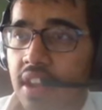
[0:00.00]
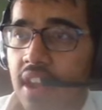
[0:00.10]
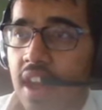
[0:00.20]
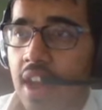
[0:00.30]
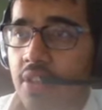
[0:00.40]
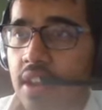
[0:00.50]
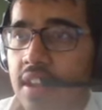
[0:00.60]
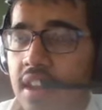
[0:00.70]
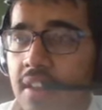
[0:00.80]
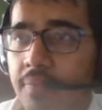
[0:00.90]
And uh, then,
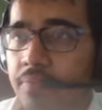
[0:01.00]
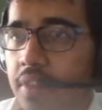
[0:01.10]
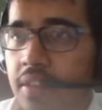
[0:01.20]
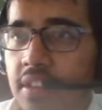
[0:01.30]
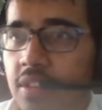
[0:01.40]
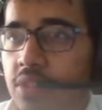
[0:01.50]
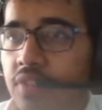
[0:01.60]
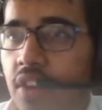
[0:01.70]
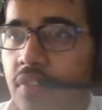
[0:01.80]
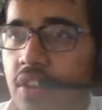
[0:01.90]
yeah, it was
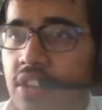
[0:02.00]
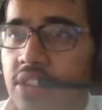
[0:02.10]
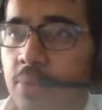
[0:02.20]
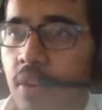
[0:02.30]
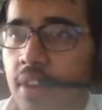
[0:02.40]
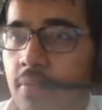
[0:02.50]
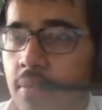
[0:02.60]
very, very disappointing.